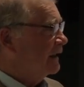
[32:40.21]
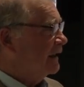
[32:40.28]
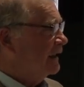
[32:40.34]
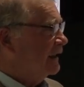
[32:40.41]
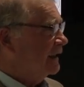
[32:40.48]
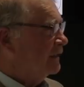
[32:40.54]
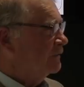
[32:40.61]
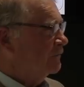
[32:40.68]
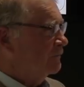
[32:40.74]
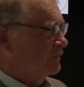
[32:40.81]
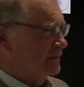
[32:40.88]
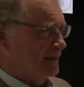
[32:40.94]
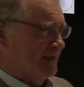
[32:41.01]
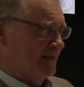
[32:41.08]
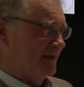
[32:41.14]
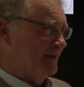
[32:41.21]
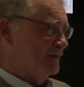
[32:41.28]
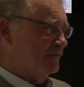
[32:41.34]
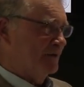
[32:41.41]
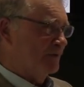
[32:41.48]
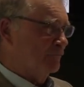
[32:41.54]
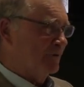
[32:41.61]
and
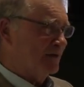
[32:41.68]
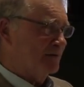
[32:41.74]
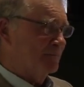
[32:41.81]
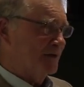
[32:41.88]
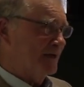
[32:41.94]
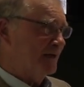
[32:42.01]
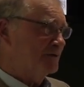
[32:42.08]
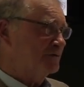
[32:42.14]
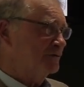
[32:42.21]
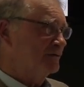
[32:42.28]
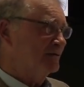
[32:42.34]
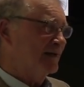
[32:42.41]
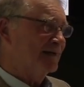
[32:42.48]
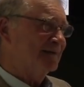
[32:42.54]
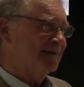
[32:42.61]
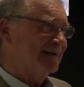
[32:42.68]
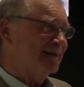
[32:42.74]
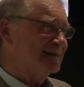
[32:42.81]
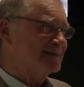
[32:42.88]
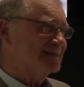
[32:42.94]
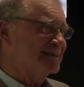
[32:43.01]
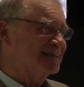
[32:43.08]
you get a recommendation and the
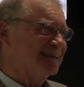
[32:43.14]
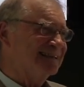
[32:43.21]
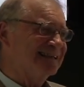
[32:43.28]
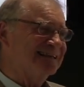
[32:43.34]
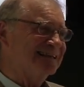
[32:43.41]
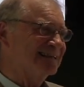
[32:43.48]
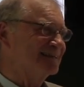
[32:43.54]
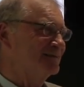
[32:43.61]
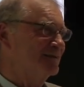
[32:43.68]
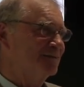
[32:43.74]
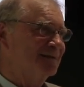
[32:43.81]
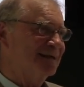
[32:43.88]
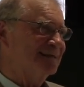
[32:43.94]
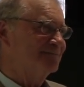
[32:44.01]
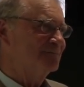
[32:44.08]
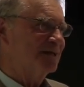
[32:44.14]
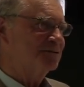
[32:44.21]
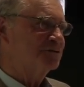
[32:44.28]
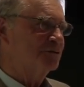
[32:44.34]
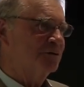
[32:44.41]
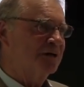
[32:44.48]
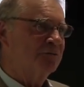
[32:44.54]
AI says, ah, you know, I'm not
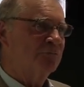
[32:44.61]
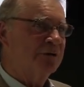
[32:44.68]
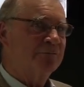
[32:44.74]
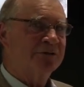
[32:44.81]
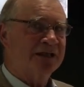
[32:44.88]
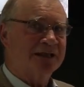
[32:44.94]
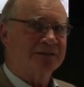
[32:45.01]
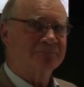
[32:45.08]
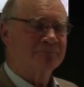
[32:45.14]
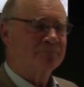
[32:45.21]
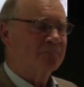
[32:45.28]
sure I agree with that.